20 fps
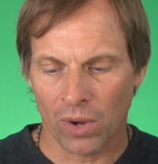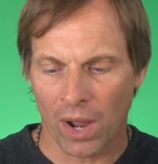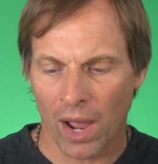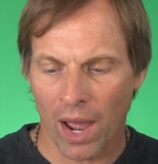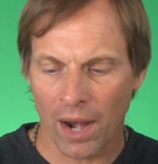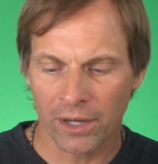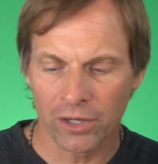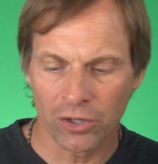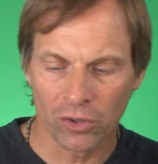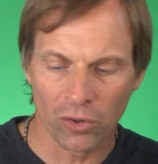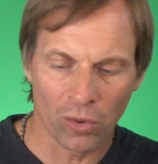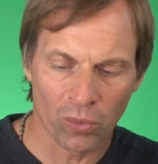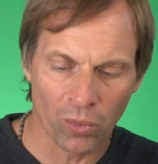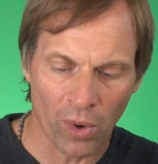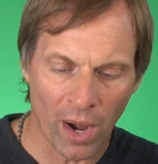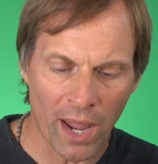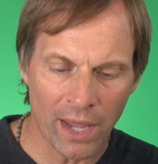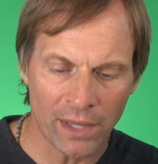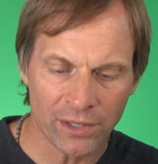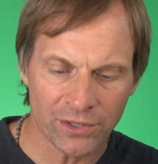how do you
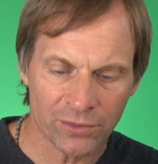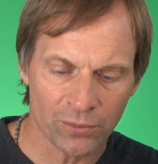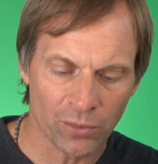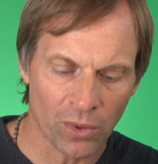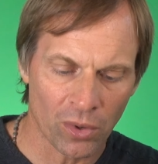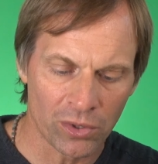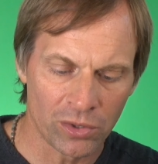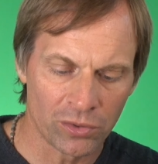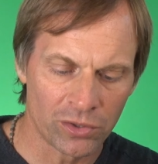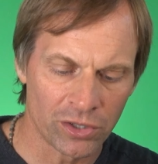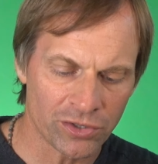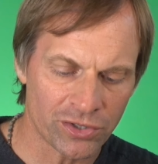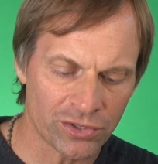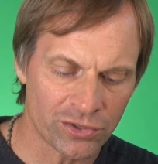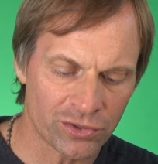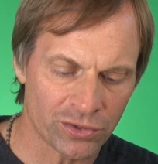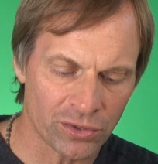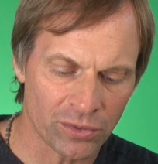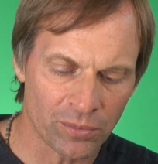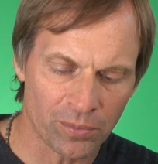erase? Well, you
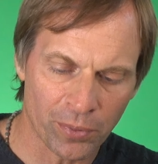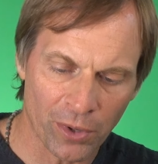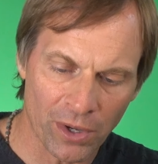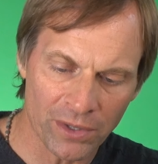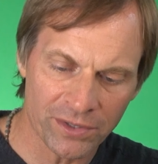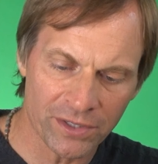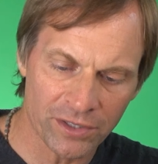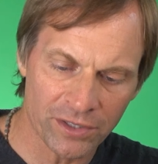just press